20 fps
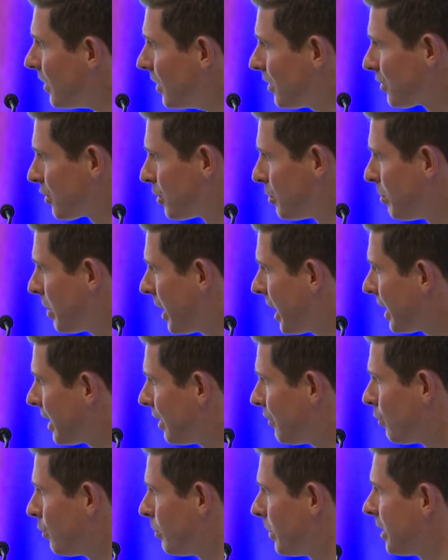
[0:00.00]
So badly
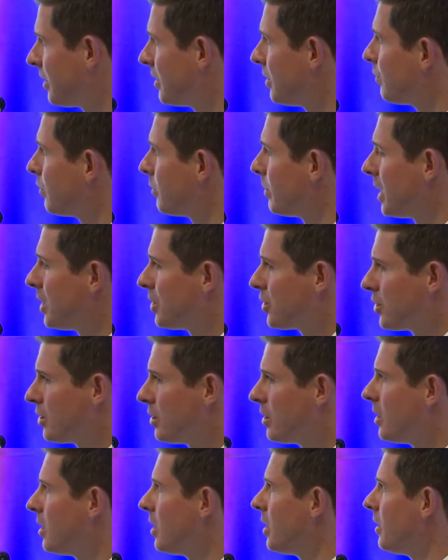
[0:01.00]
formatted
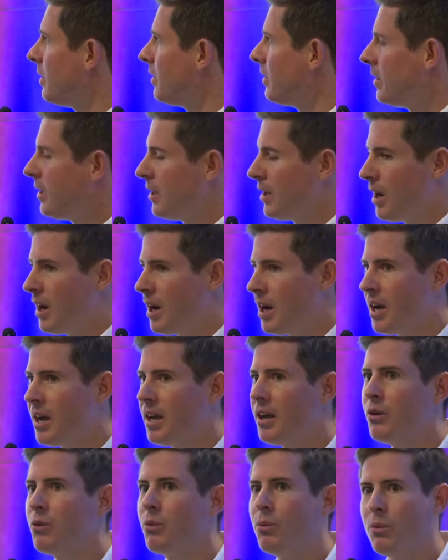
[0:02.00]
information, the
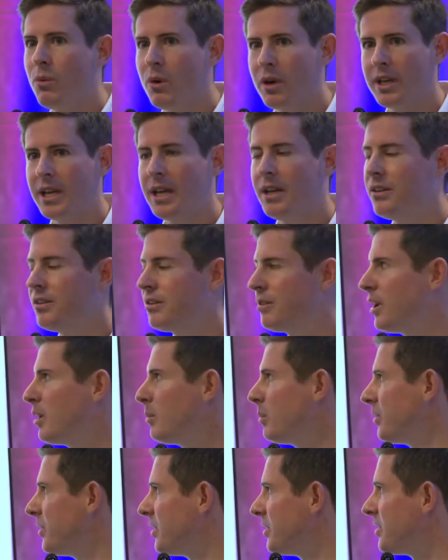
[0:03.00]
eye, what candidates are
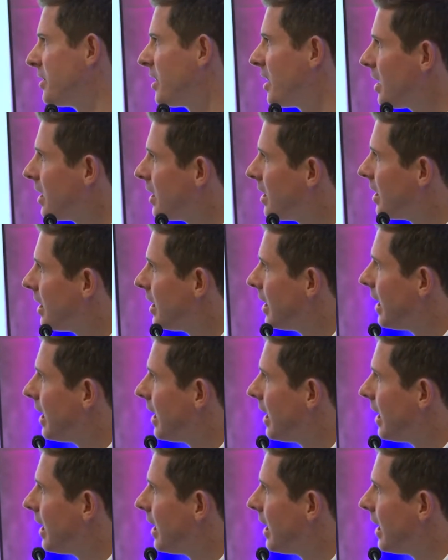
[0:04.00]
able to see,